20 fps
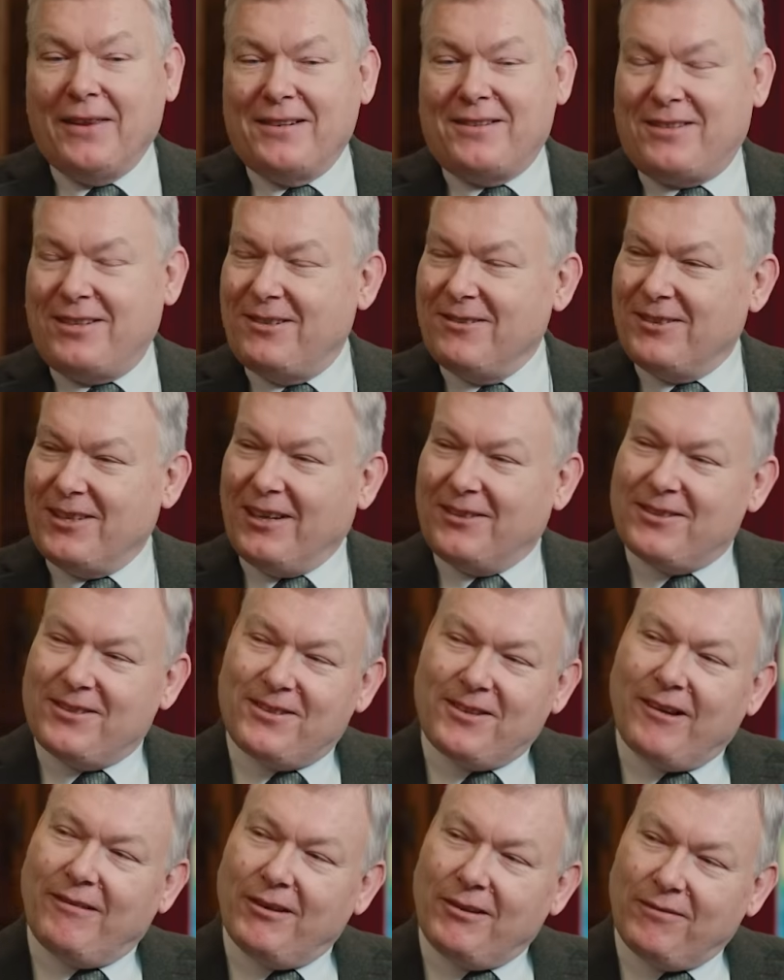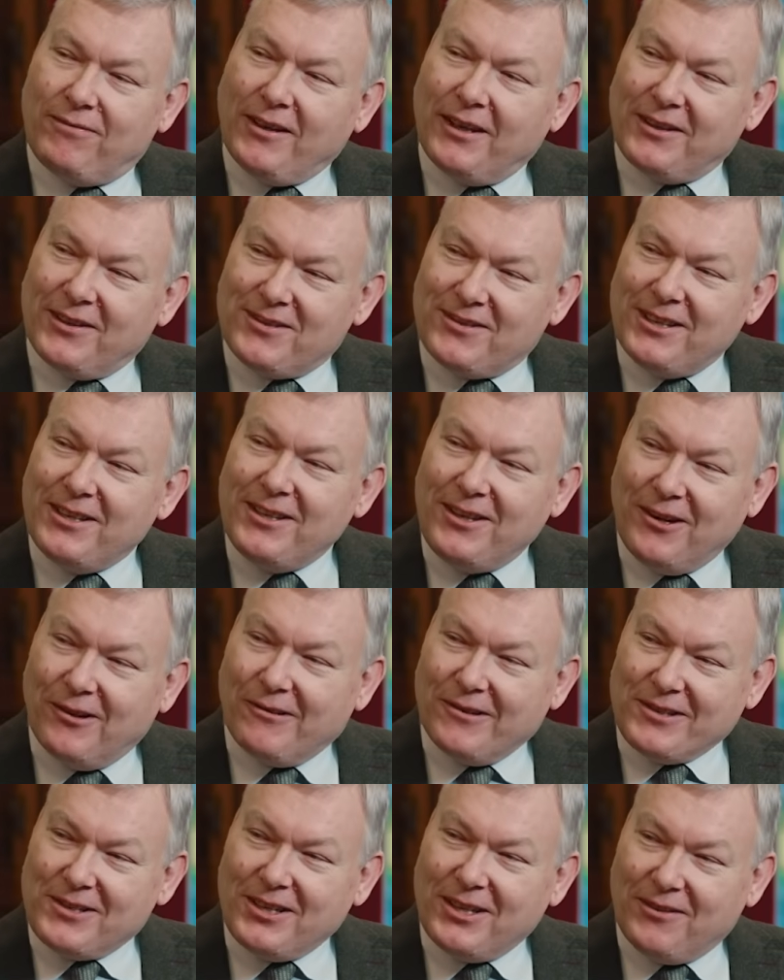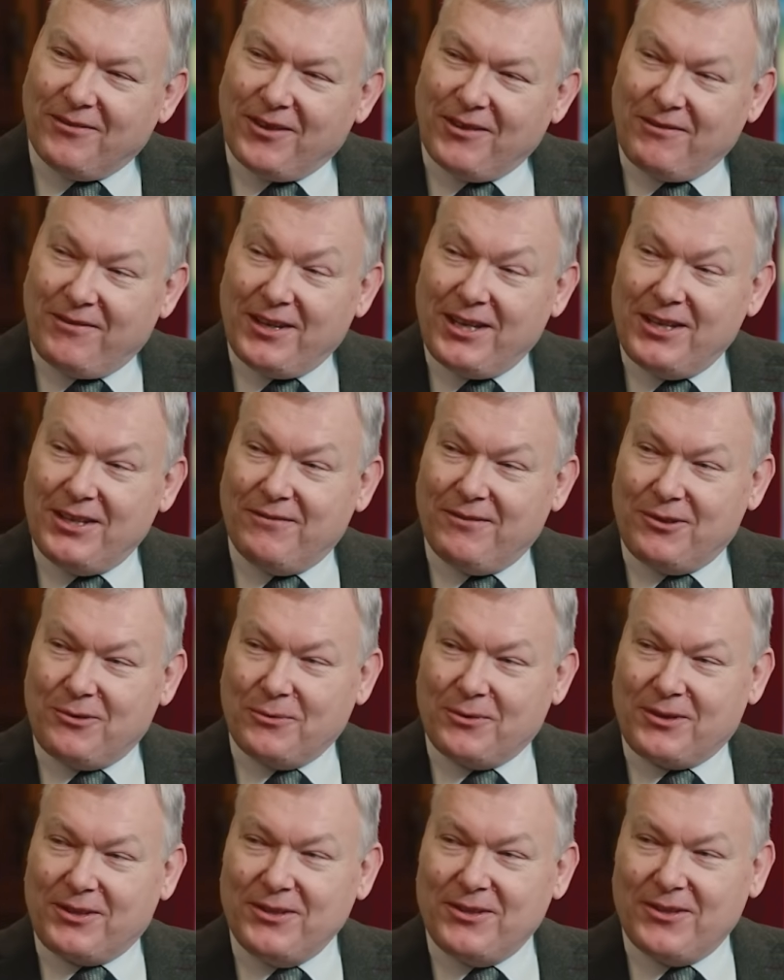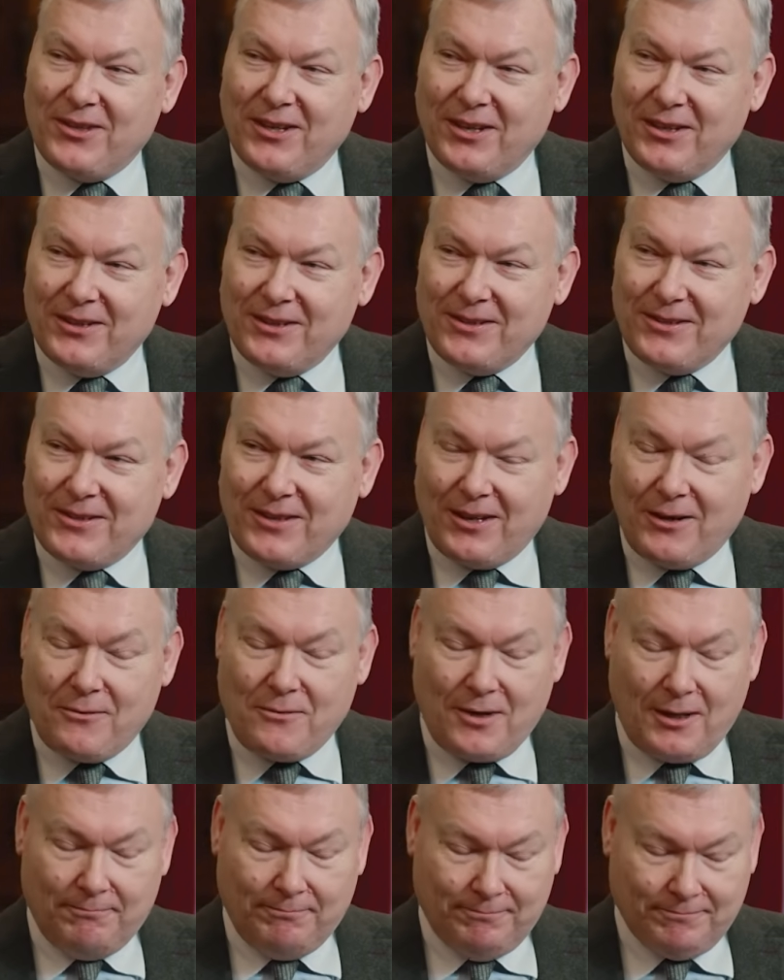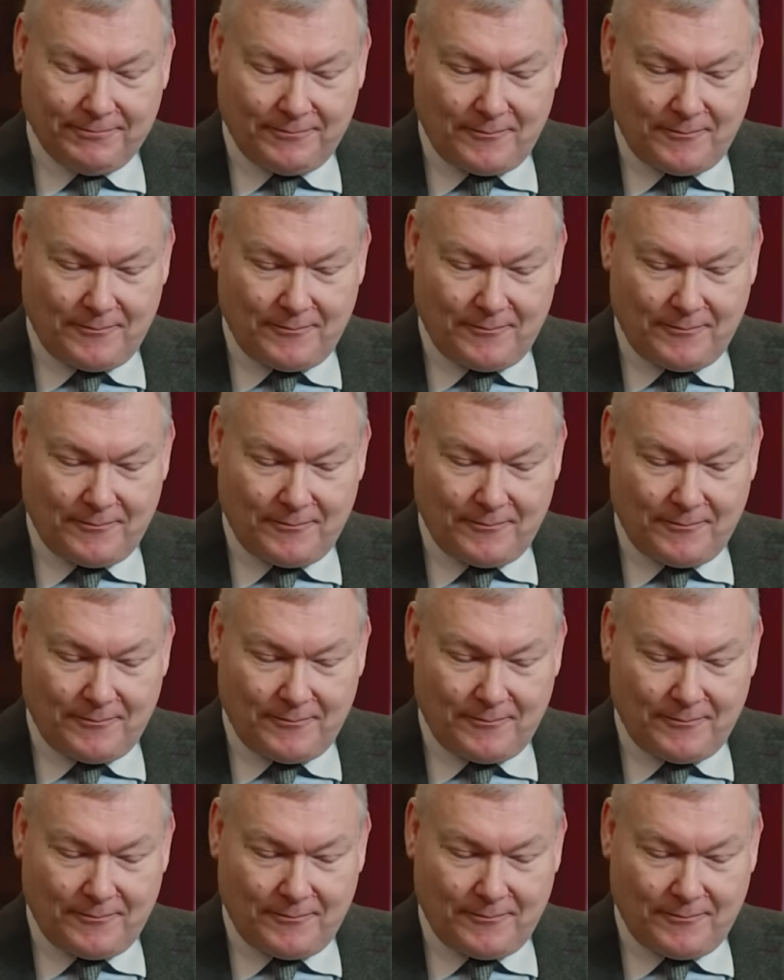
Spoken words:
this didn't necessarily reflect the seniority of the individuals concerned. So